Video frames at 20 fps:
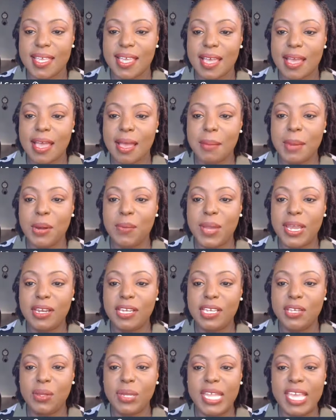I'm gonna wait a
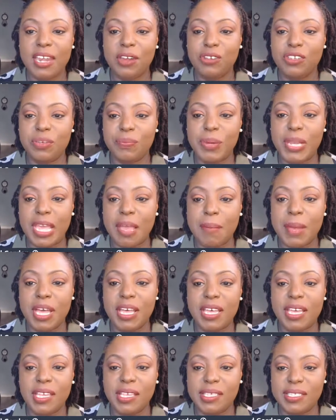little later to plant my
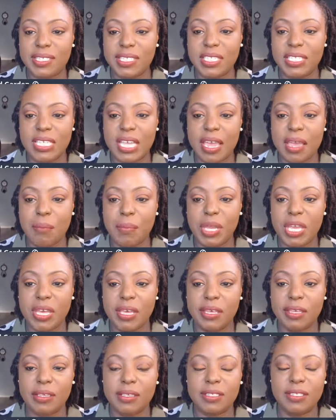onions this time
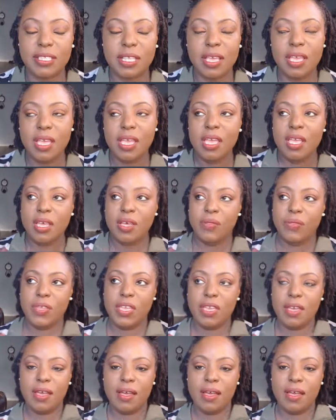because the